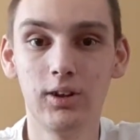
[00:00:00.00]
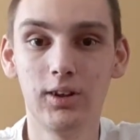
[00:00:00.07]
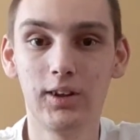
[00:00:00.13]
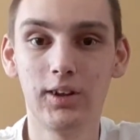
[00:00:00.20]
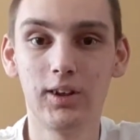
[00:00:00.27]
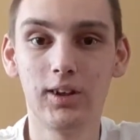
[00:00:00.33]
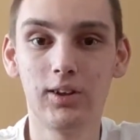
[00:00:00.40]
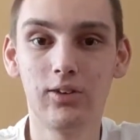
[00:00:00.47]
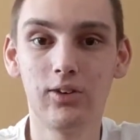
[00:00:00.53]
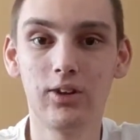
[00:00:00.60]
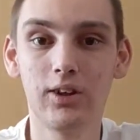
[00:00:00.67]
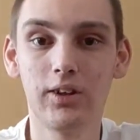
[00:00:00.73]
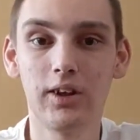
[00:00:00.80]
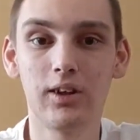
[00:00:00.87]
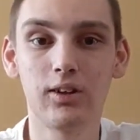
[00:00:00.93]
And
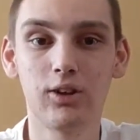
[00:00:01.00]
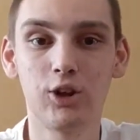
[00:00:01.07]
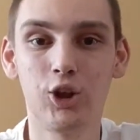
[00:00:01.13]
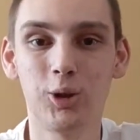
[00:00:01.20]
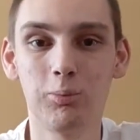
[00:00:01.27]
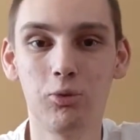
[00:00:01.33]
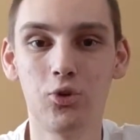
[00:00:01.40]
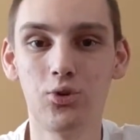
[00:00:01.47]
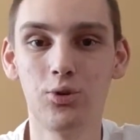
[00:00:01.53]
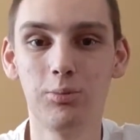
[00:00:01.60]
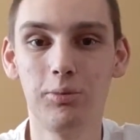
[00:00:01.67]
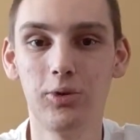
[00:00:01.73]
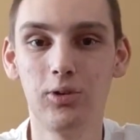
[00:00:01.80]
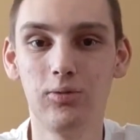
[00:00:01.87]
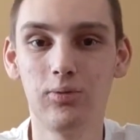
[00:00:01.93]
they got Camp
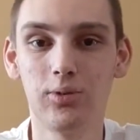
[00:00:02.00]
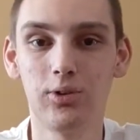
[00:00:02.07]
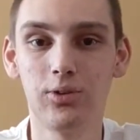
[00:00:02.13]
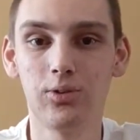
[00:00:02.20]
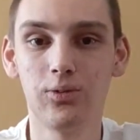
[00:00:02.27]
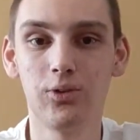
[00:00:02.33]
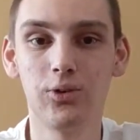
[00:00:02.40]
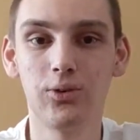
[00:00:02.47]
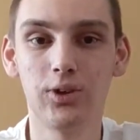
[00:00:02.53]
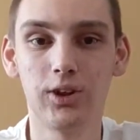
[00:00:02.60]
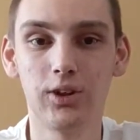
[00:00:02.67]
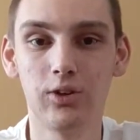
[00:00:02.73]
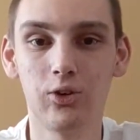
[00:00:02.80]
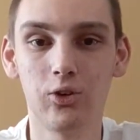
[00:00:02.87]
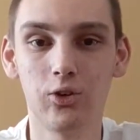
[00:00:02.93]
Snoopy for your little
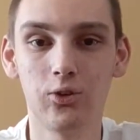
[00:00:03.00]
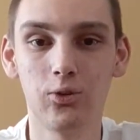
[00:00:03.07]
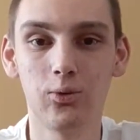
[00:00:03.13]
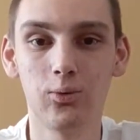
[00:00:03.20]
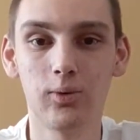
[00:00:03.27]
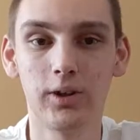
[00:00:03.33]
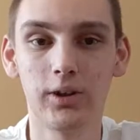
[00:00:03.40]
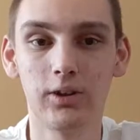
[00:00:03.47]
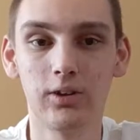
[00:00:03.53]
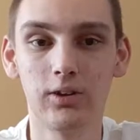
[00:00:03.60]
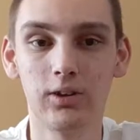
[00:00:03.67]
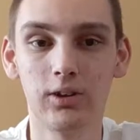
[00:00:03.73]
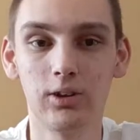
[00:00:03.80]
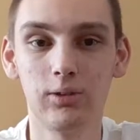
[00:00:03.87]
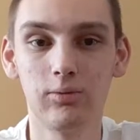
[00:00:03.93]
kids to ride
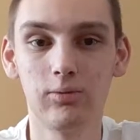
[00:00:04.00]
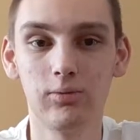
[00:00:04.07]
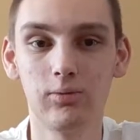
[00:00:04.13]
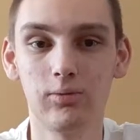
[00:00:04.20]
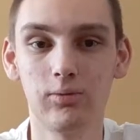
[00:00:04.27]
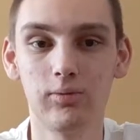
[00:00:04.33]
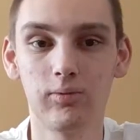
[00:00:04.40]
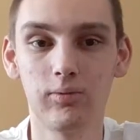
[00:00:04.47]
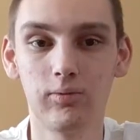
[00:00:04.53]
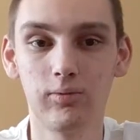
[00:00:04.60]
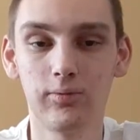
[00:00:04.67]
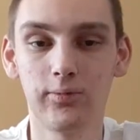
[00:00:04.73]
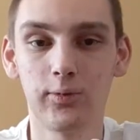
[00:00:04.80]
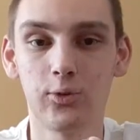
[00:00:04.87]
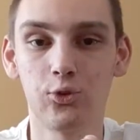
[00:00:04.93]
on
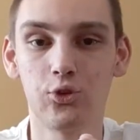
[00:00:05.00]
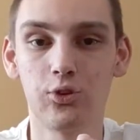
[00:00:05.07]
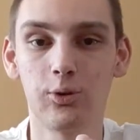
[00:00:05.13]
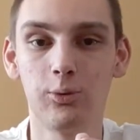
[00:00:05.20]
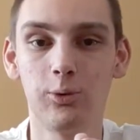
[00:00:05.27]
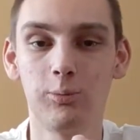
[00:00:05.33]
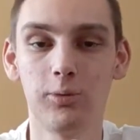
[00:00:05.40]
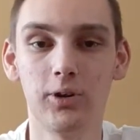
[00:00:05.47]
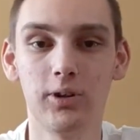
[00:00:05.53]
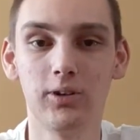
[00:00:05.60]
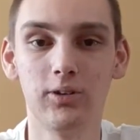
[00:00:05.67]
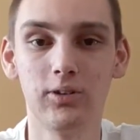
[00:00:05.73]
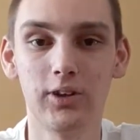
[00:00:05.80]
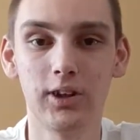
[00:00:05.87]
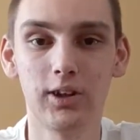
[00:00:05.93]
for Charlie
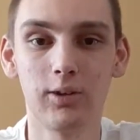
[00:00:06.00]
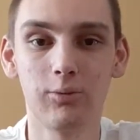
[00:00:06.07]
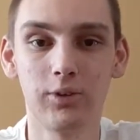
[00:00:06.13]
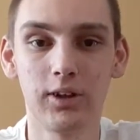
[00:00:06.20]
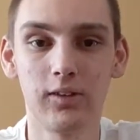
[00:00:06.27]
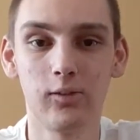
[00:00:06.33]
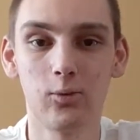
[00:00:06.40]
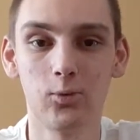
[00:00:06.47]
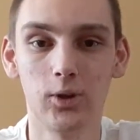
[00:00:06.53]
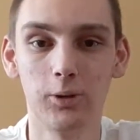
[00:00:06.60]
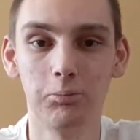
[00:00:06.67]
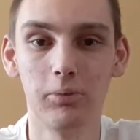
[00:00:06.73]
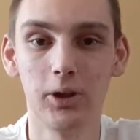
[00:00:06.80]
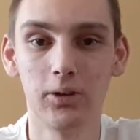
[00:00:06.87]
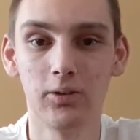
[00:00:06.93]
Brown. They got like the
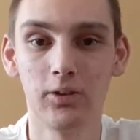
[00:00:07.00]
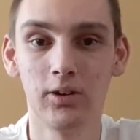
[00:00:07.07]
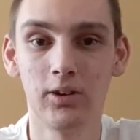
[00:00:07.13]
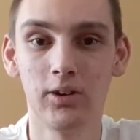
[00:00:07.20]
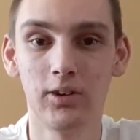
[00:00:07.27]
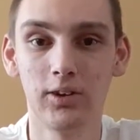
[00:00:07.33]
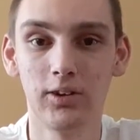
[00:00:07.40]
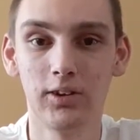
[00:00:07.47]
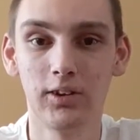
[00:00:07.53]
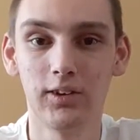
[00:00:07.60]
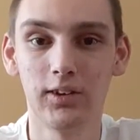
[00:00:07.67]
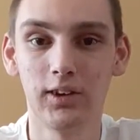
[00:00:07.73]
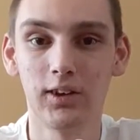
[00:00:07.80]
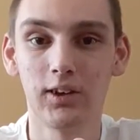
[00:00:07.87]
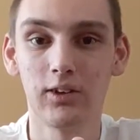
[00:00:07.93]
Red Baron, and then
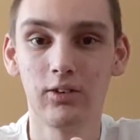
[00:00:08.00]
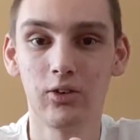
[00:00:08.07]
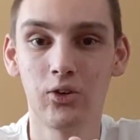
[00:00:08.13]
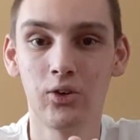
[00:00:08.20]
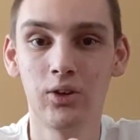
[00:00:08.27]
they got